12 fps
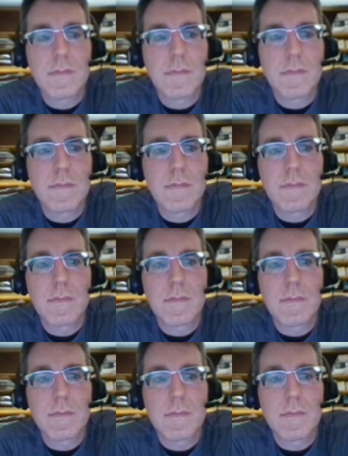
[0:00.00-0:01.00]

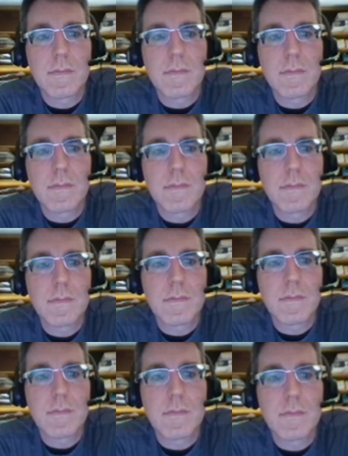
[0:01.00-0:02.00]

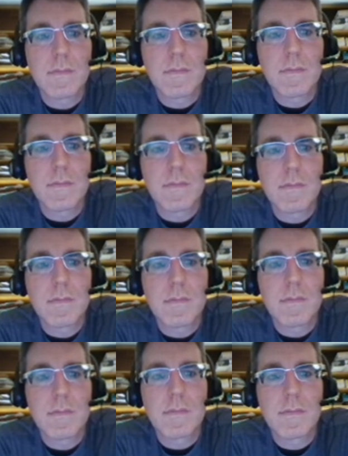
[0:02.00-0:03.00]

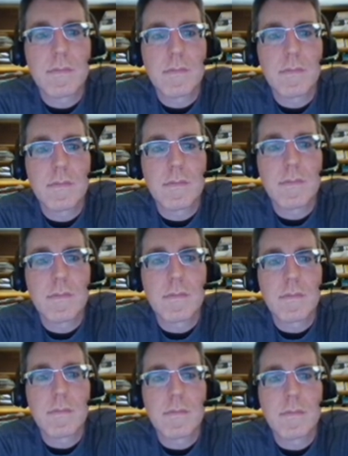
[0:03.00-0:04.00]

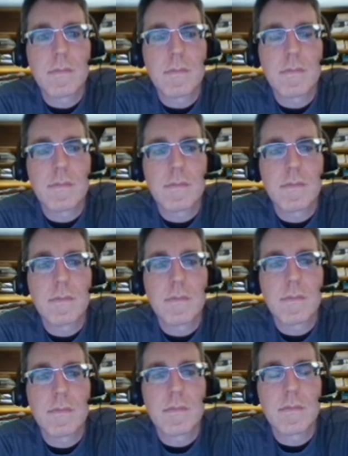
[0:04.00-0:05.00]

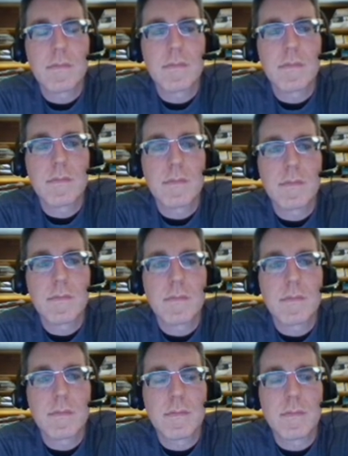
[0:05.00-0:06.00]

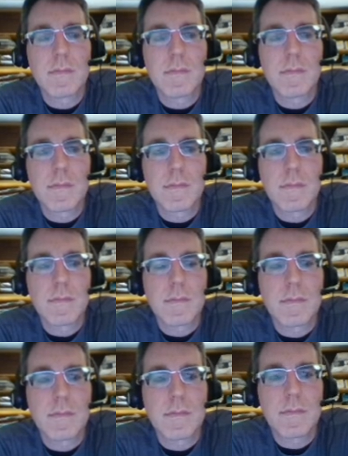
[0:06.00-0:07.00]

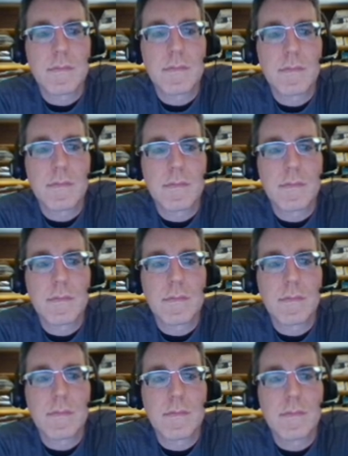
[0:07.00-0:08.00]
(not speaking)